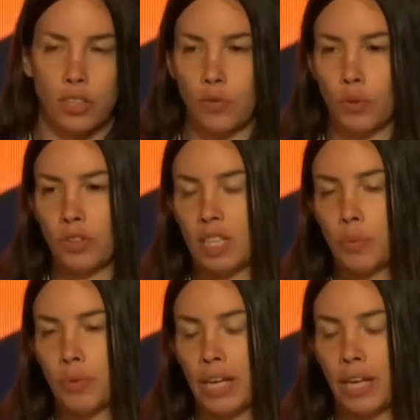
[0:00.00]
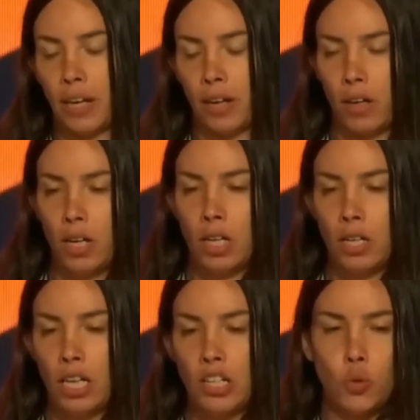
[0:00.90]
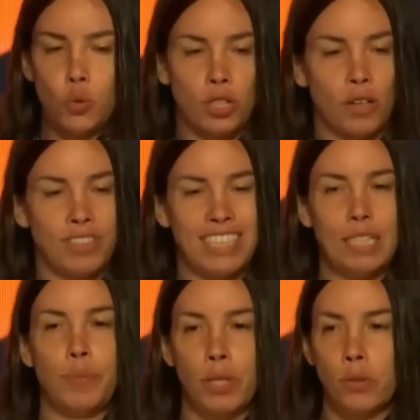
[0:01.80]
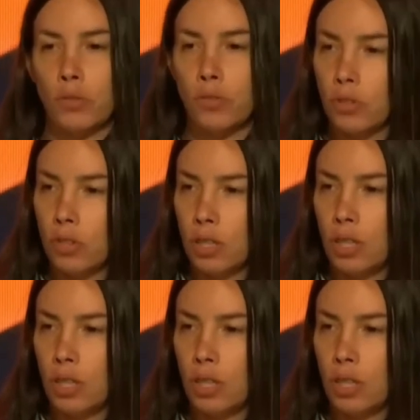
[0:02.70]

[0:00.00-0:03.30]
Like, for example, they can issue a ton of T-bills